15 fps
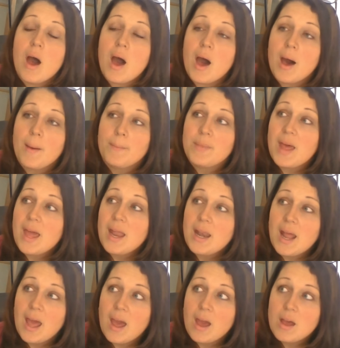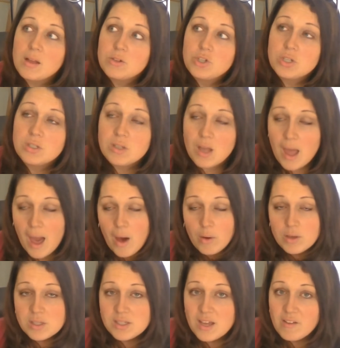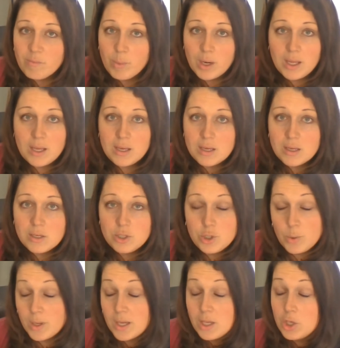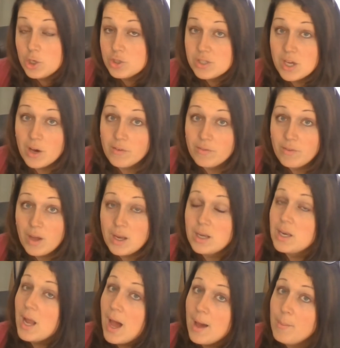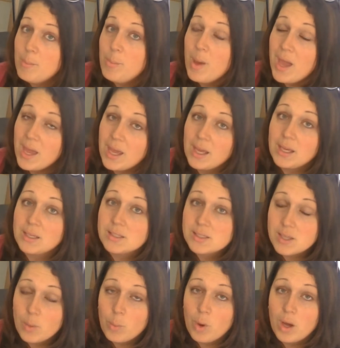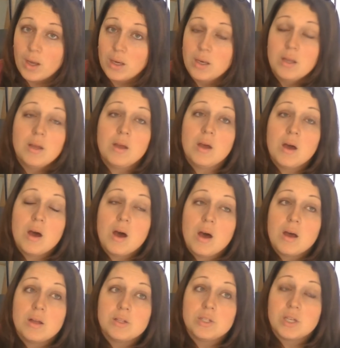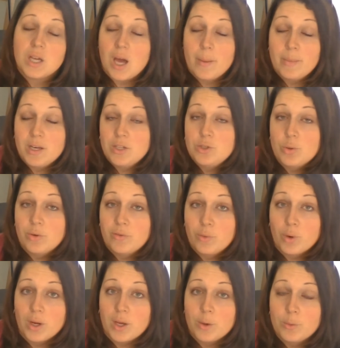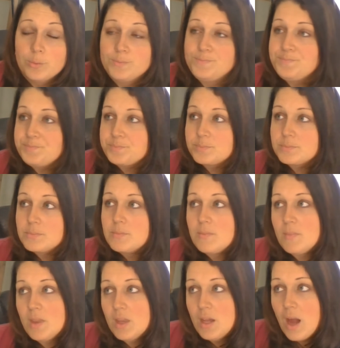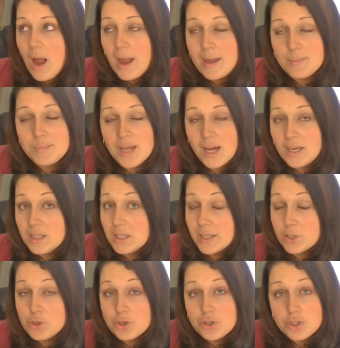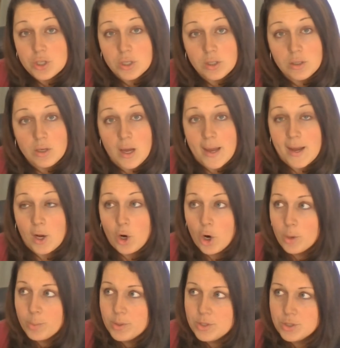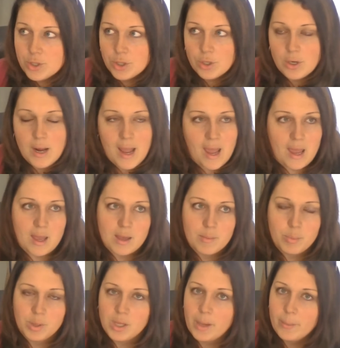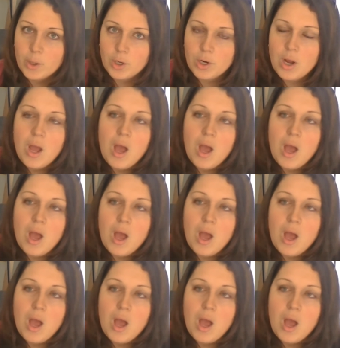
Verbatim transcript: um, and just how to save money in doing it yourself and not paying someone to come in and do it for you. I am not an electrician, a carpenter, a plumber.